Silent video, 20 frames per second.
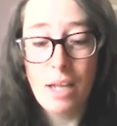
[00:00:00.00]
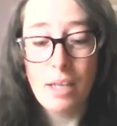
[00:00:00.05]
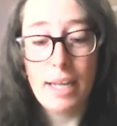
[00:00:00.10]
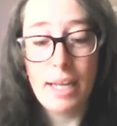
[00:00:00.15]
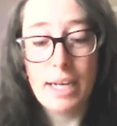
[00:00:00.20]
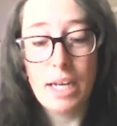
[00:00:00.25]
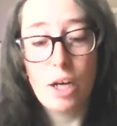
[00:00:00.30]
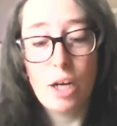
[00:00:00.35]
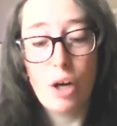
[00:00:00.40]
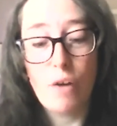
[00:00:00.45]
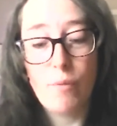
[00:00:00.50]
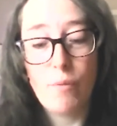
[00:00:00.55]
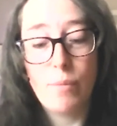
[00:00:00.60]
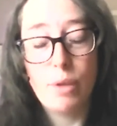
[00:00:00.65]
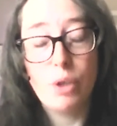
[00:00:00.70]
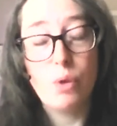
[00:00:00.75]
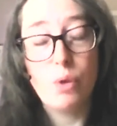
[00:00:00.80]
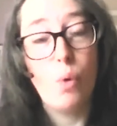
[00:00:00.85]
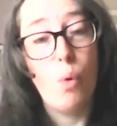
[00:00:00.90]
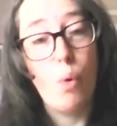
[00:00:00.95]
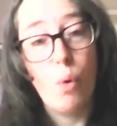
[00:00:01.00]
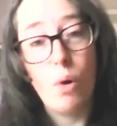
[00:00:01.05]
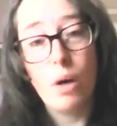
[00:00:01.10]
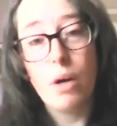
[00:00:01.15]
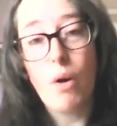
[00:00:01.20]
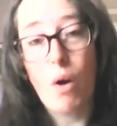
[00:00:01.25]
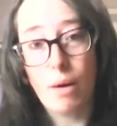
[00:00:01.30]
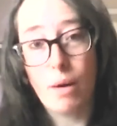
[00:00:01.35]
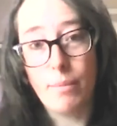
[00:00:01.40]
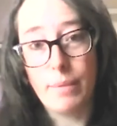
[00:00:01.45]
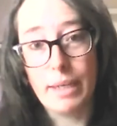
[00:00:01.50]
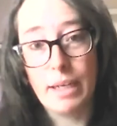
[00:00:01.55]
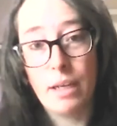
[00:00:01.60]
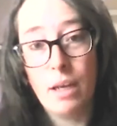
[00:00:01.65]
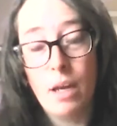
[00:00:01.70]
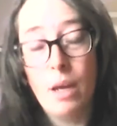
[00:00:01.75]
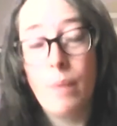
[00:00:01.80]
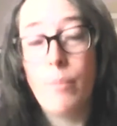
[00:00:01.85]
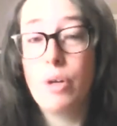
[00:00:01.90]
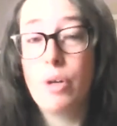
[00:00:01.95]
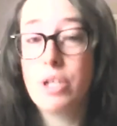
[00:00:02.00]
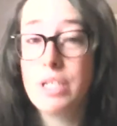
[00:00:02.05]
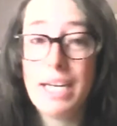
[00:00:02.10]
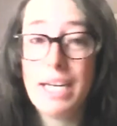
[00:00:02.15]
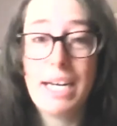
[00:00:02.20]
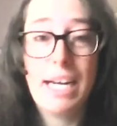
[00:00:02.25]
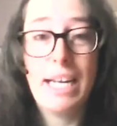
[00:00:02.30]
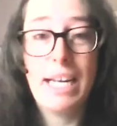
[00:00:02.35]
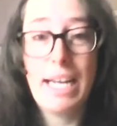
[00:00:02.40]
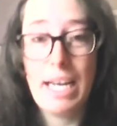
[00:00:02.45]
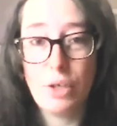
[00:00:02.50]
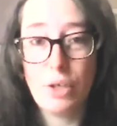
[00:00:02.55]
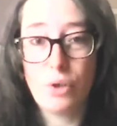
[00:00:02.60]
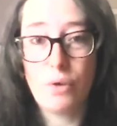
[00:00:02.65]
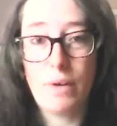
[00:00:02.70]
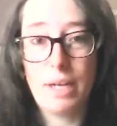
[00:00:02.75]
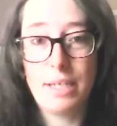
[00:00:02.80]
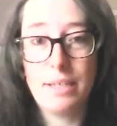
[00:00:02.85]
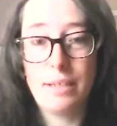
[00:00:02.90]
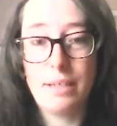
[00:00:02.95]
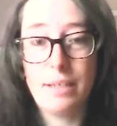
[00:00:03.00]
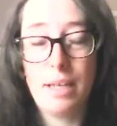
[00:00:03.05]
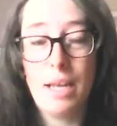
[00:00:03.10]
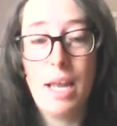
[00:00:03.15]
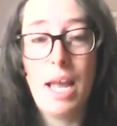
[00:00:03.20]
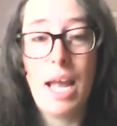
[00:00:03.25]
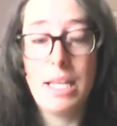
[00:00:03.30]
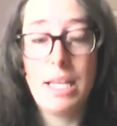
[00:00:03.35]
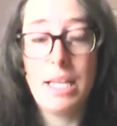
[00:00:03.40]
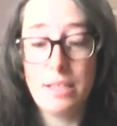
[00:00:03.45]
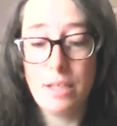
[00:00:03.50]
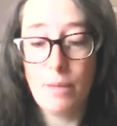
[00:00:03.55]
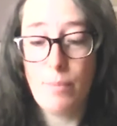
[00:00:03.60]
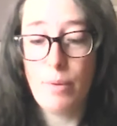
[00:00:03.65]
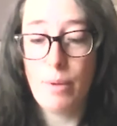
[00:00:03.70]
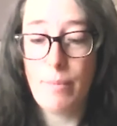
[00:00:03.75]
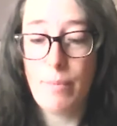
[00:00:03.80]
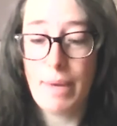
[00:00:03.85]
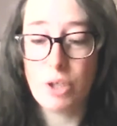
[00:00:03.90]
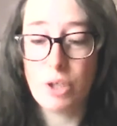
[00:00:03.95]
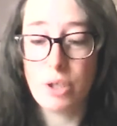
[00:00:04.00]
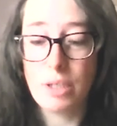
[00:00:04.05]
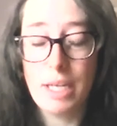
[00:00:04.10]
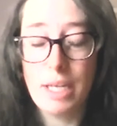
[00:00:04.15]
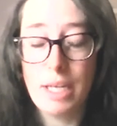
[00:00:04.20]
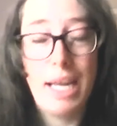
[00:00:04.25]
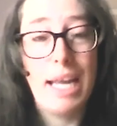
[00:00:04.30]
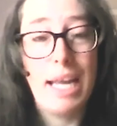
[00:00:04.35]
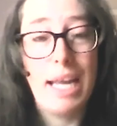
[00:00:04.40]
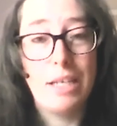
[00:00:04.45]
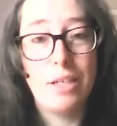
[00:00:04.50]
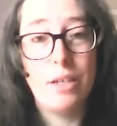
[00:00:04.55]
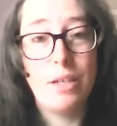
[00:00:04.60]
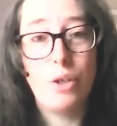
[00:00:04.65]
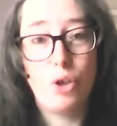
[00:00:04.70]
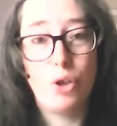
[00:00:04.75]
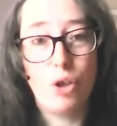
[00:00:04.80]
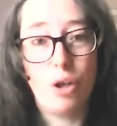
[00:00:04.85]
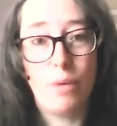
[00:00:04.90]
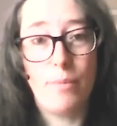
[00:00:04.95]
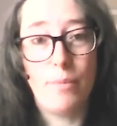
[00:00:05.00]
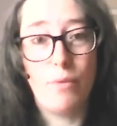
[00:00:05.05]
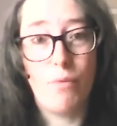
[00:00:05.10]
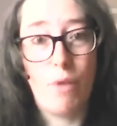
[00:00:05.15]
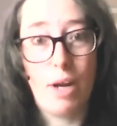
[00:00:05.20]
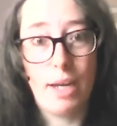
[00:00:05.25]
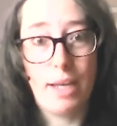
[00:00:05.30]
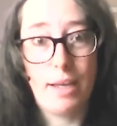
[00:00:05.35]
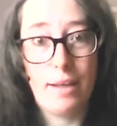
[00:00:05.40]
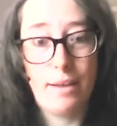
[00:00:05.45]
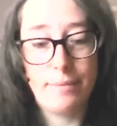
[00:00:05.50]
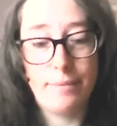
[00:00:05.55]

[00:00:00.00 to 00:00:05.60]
like a government or an army particularly interested in sublimation into the German Reich.